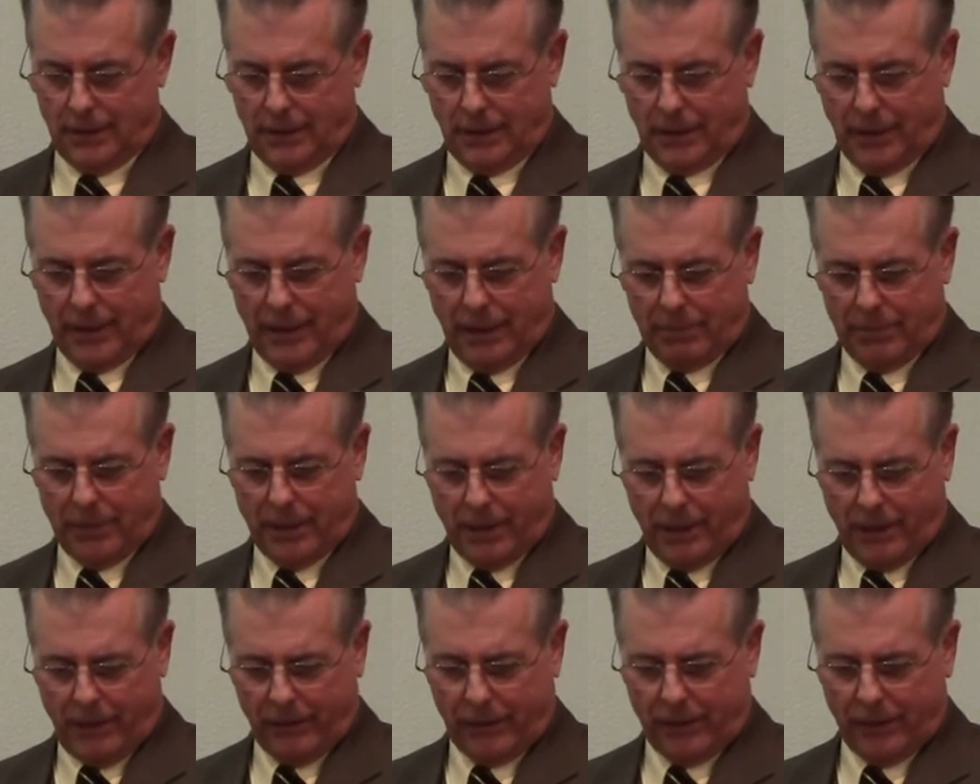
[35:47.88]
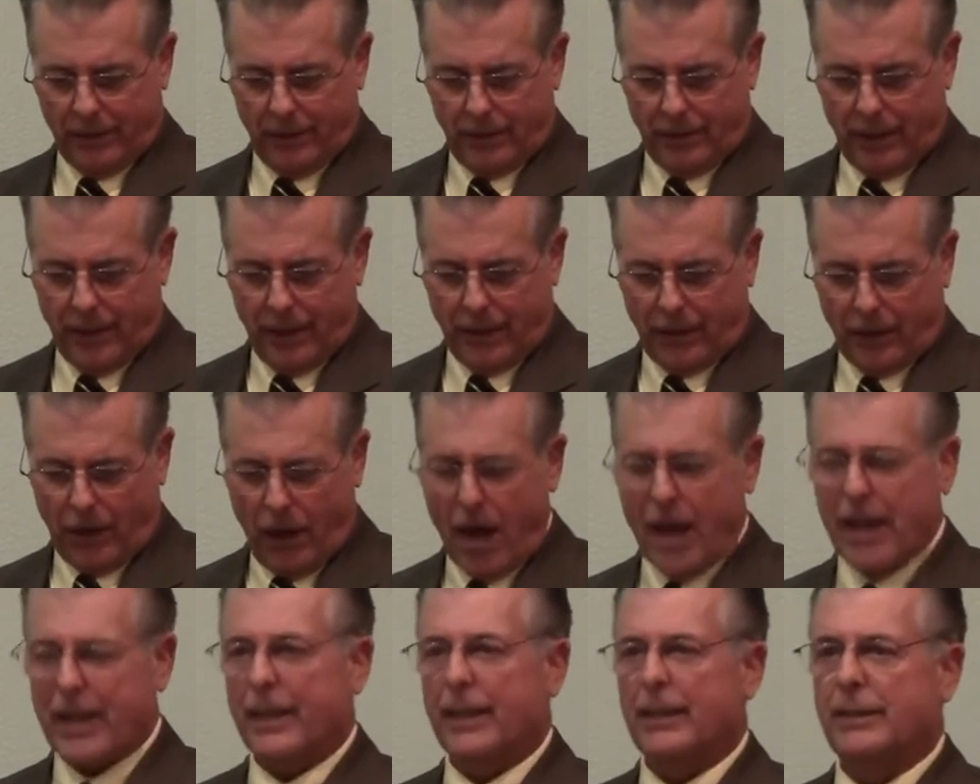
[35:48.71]
Yet because he
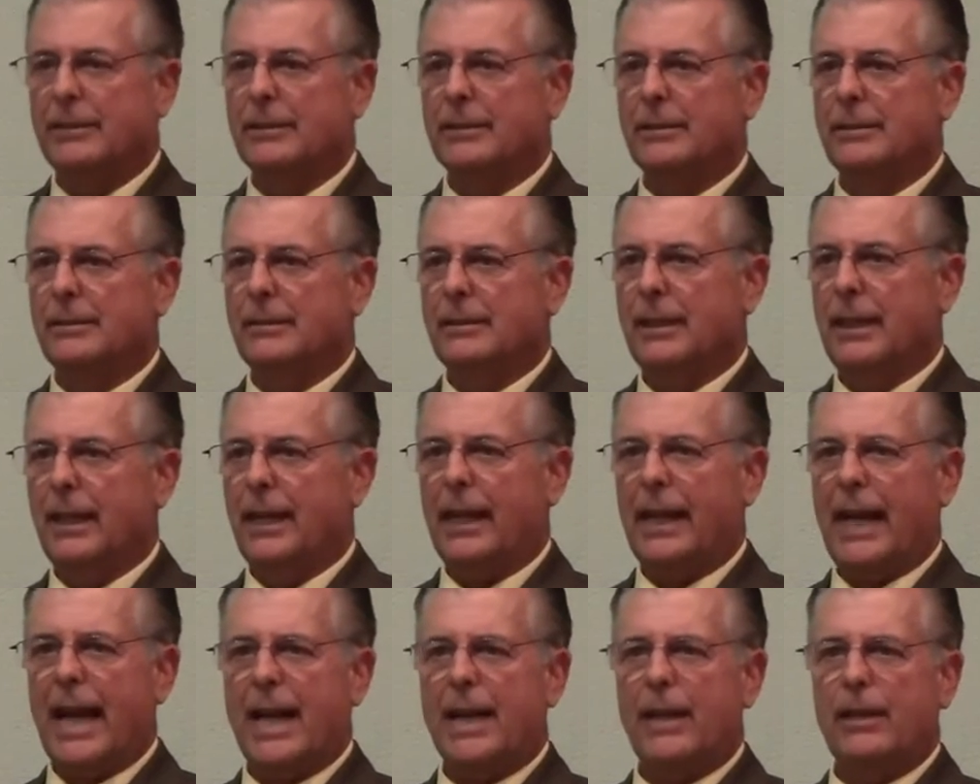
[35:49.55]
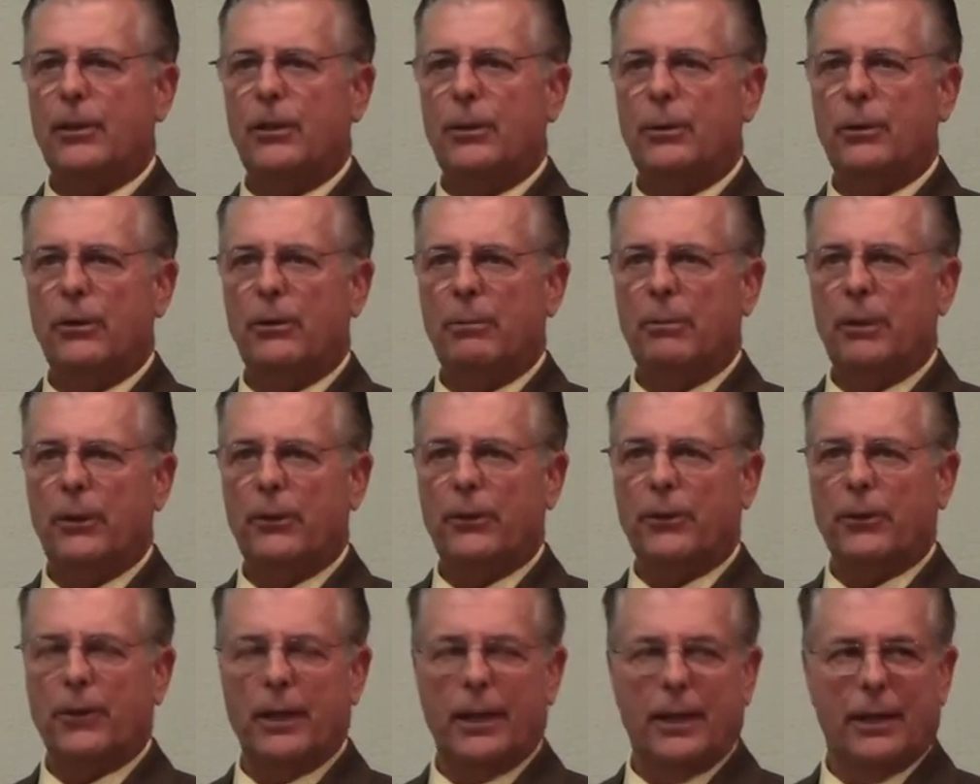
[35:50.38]
thought it added to his
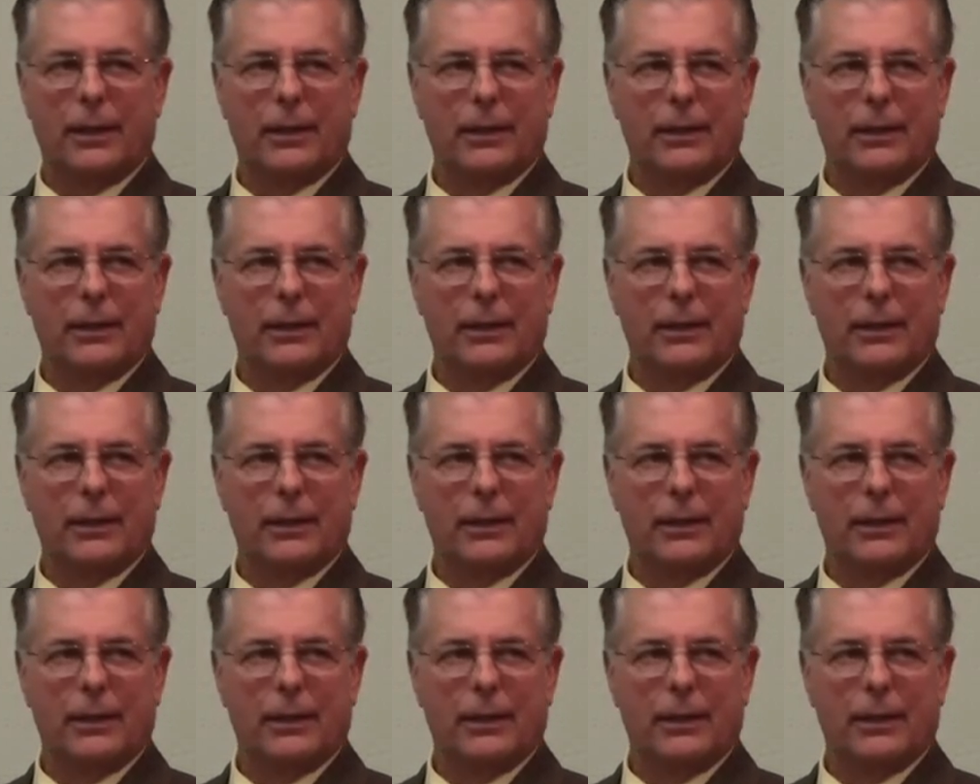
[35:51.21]
misery.